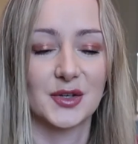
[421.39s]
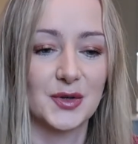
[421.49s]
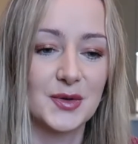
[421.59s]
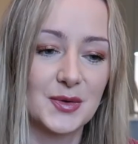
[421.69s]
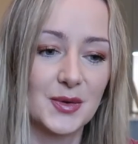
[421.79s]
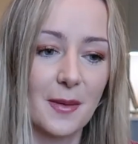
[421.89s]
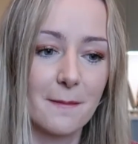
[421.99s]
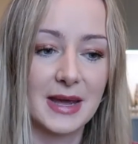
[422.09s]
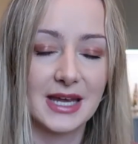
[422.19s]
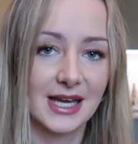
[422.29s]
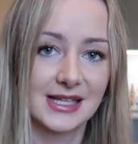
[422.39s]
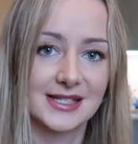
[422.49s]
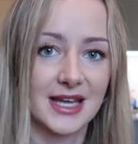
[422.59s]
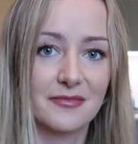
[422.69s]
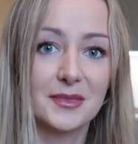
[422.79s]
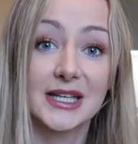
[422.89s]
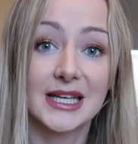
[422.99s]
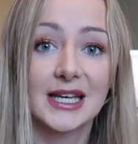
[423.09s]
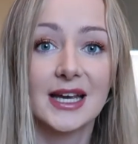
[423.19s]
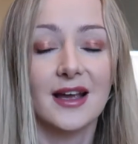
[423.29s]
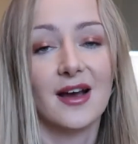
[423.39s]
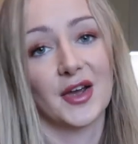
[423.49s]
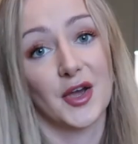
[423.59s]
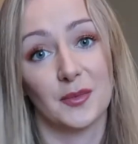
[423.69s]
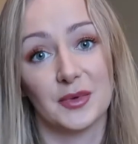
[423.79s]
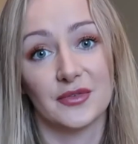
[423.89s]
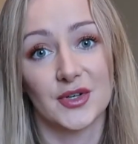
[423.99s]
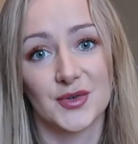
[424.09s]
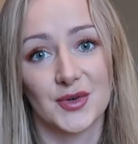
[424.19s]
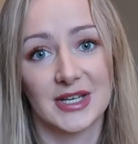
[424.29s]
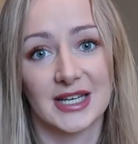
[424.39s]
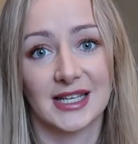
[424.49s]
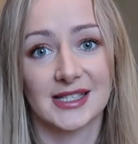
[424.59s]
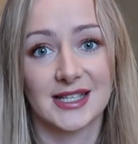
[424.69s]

to make and save money. I hope you've enjoyed it,